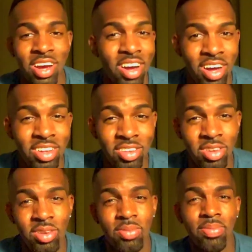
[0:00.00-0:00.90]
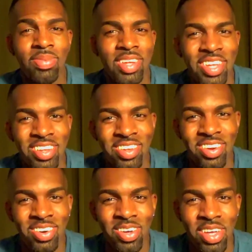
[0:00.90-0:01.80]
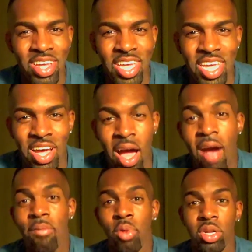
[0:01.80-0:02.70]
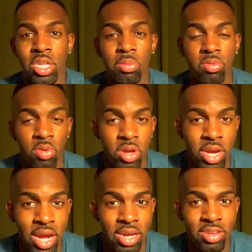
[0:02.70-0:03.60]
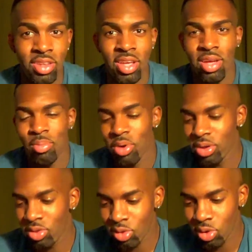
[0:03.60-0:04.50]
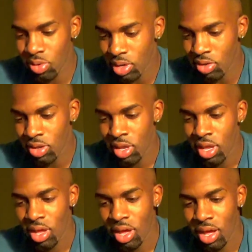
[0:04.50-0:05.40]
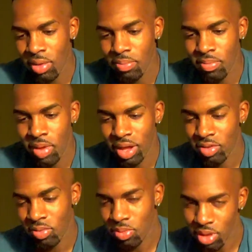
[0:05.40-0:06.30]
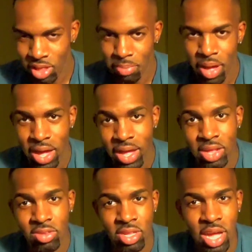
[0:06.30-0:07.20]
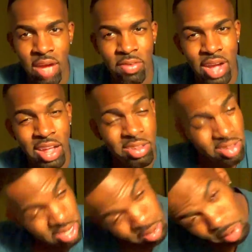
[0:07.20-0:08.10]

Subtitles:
awesome. So yeah, I have more tips for you guys, more stories. I guess the podcast thing, I forgot the name